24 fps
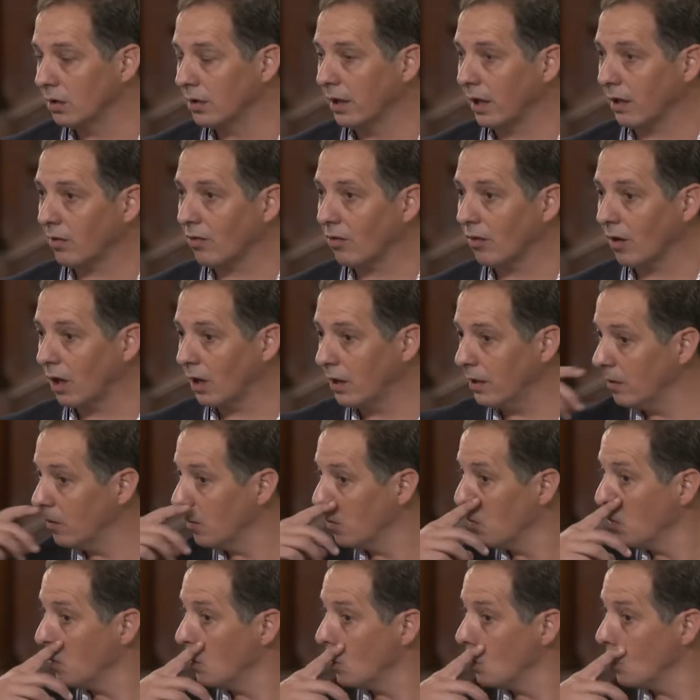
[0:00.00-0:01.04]
Next slide.
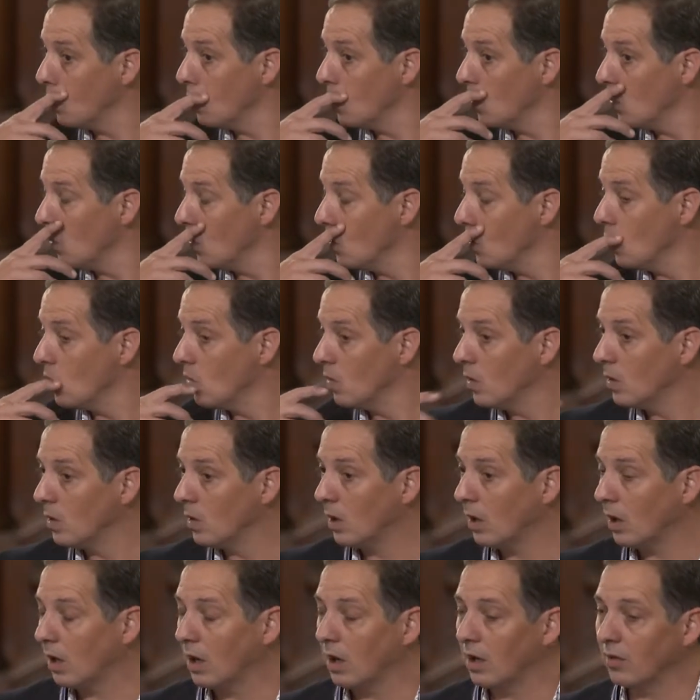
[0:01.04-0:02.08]

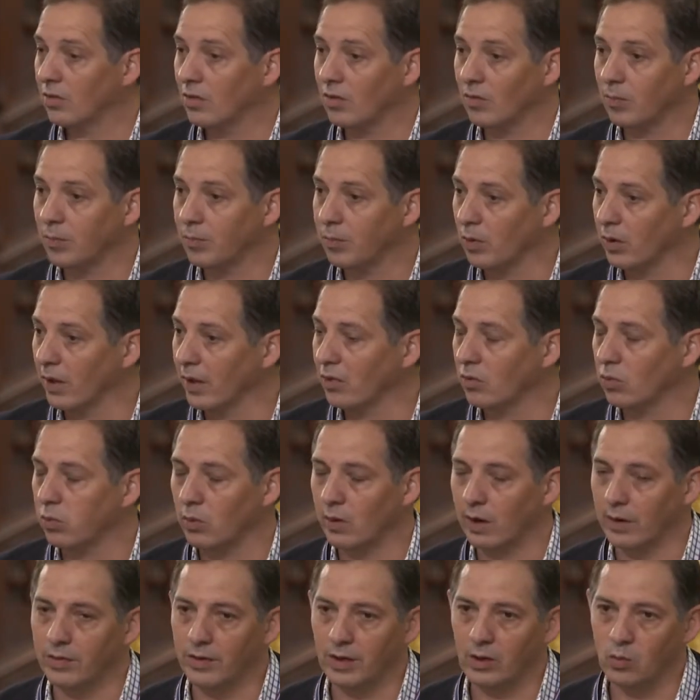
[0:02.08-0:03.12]
It's a place
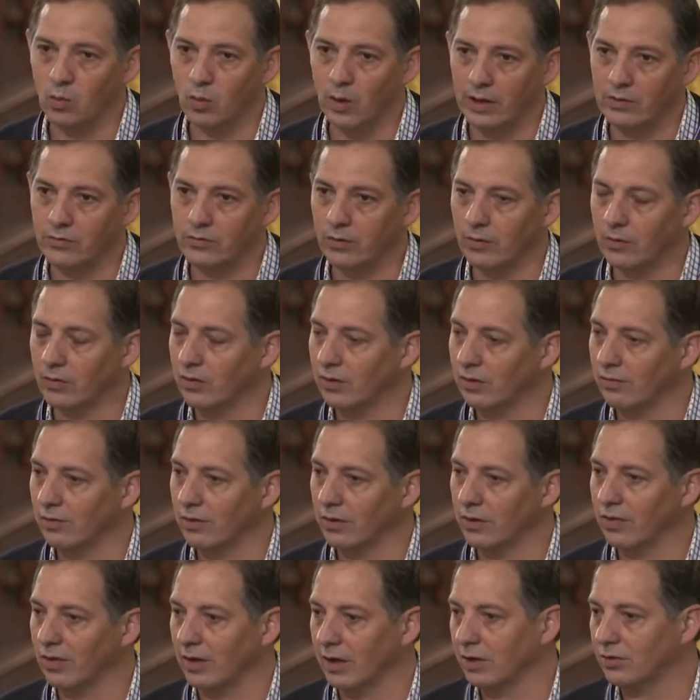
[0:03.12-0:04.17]
where I think Western
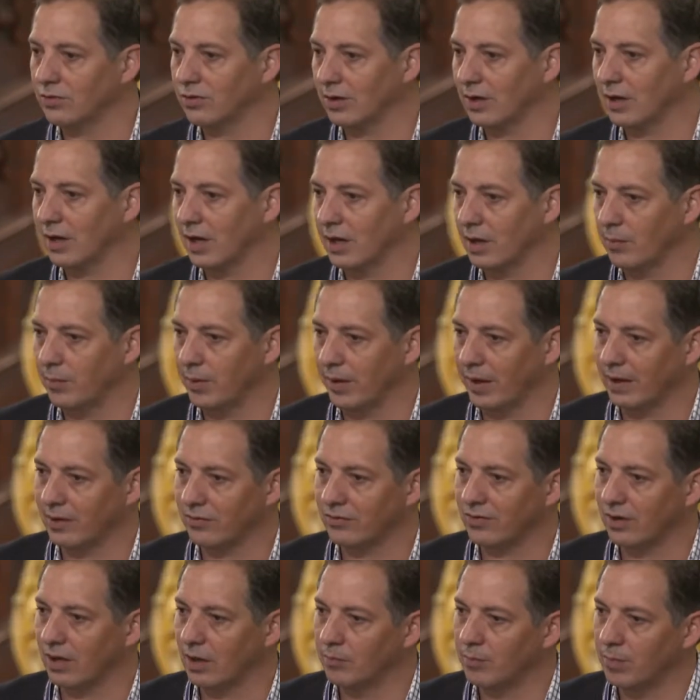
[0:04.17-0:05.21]
civilization kind of
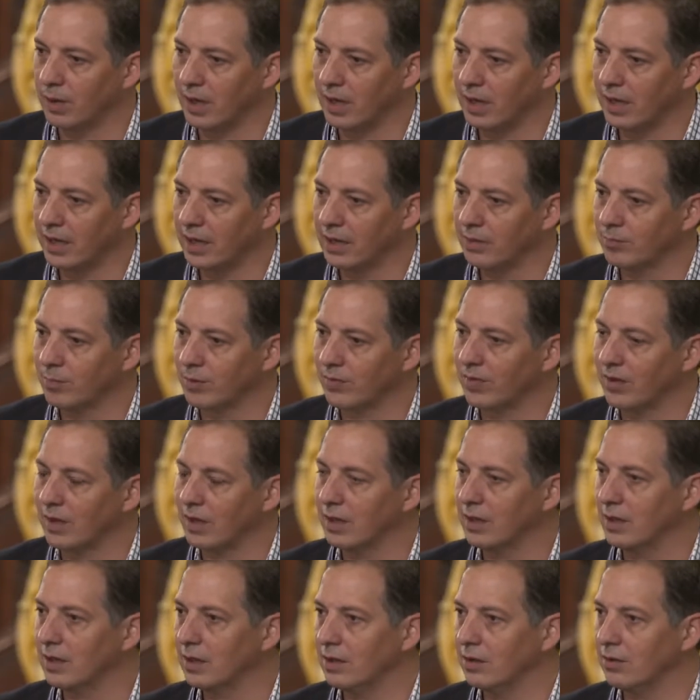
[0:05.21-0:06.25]
passed on by, but
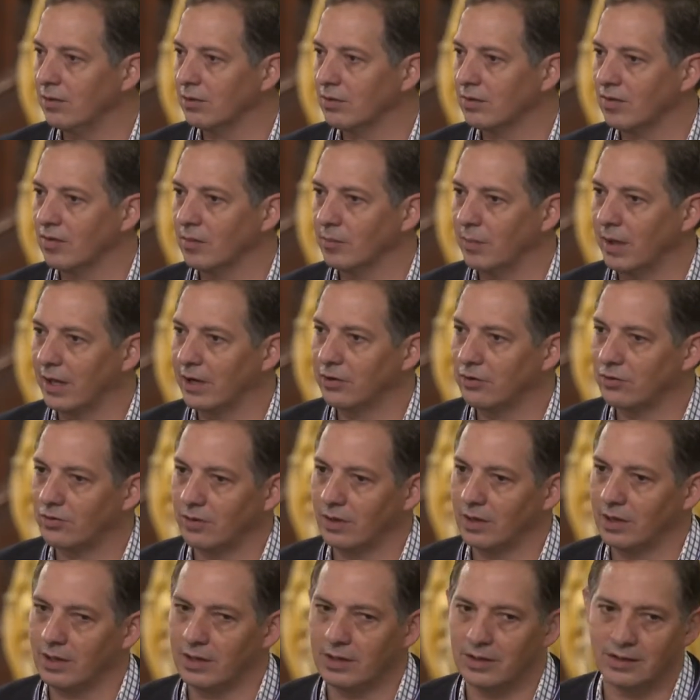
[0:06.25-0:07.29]
they adhere to the
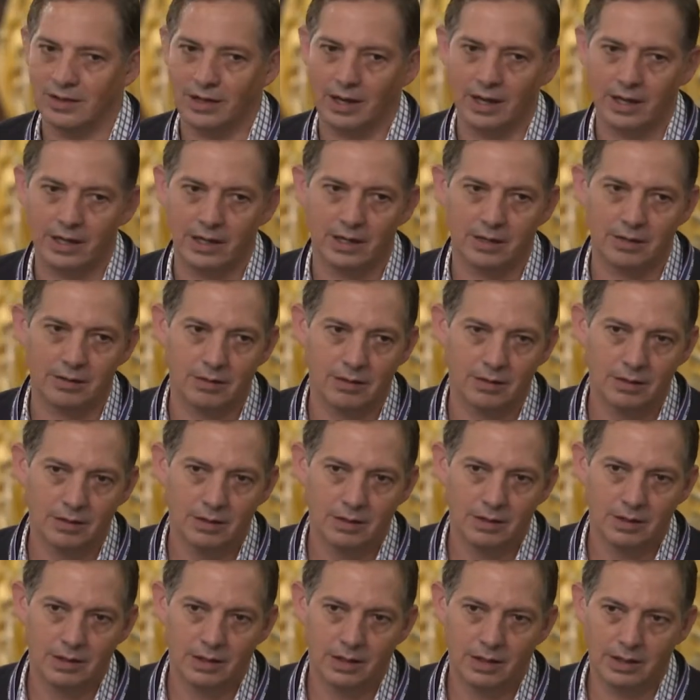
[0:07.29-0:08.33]
Mediterranean diet
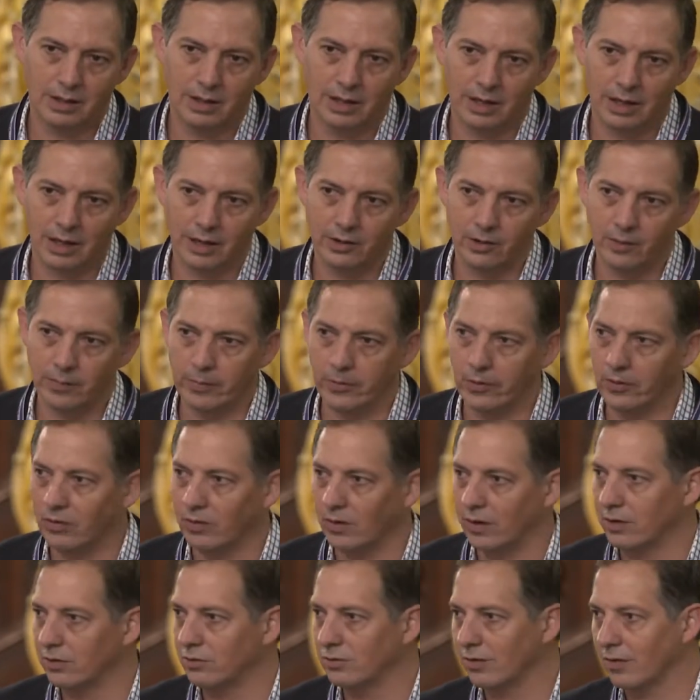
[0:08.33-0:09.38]
in higher
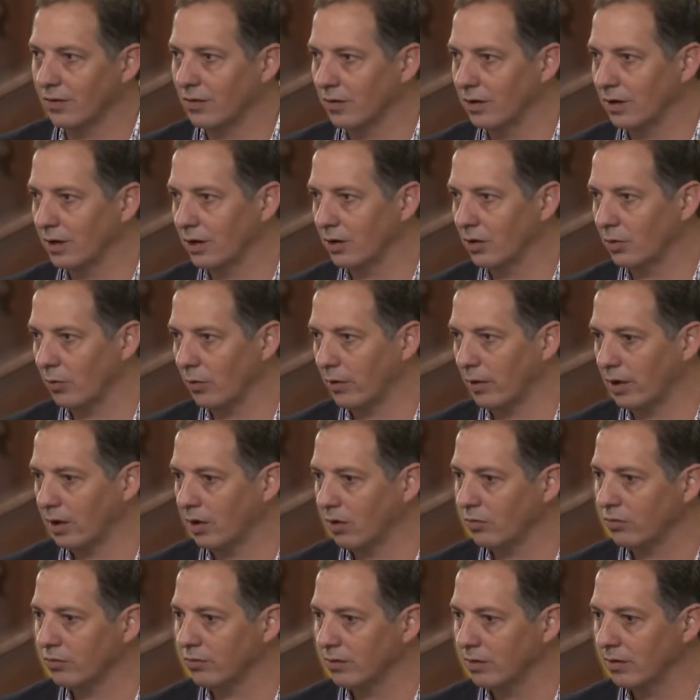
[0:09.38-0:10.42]
percentages than anywhere
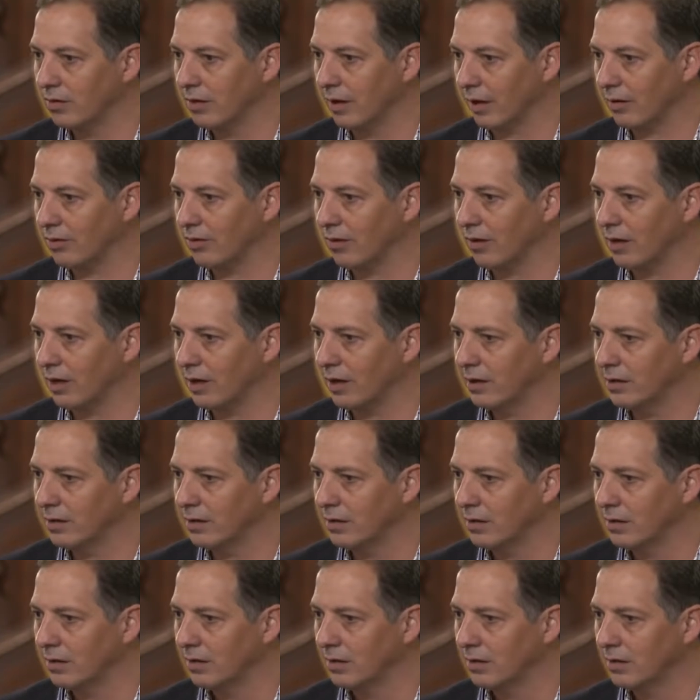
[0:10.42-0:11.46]
else. Next slide.
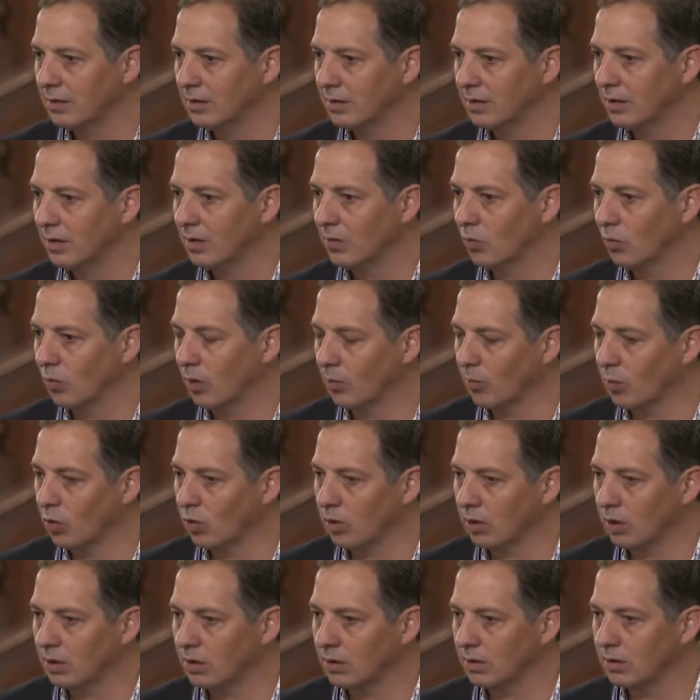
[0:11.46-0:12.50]
One
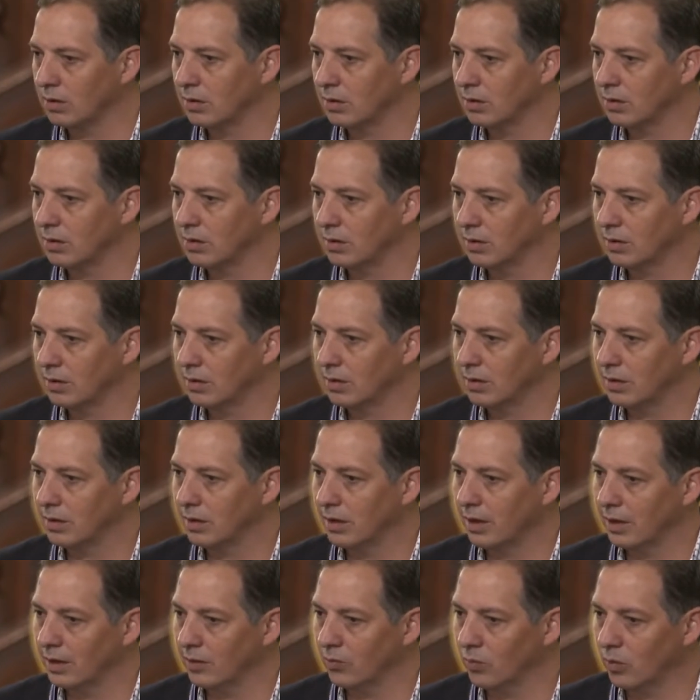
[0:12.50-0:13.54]
more.
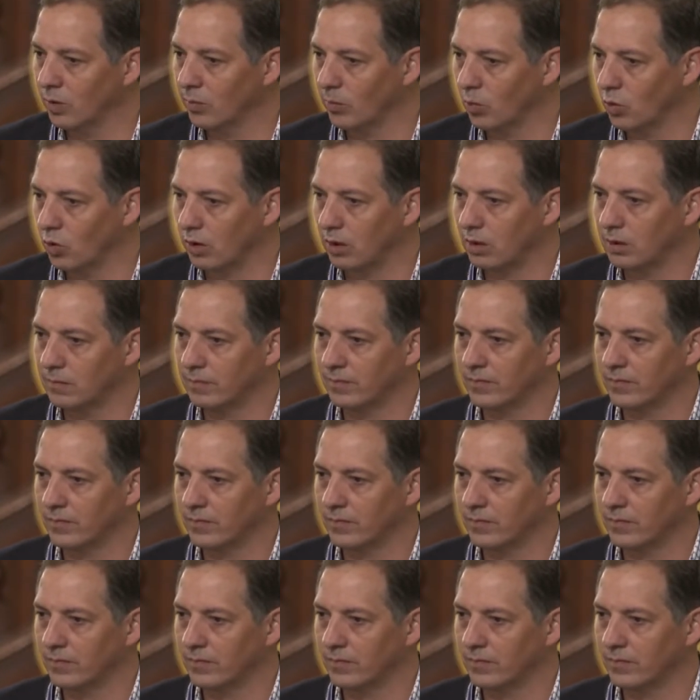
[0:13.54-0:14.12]
And one more.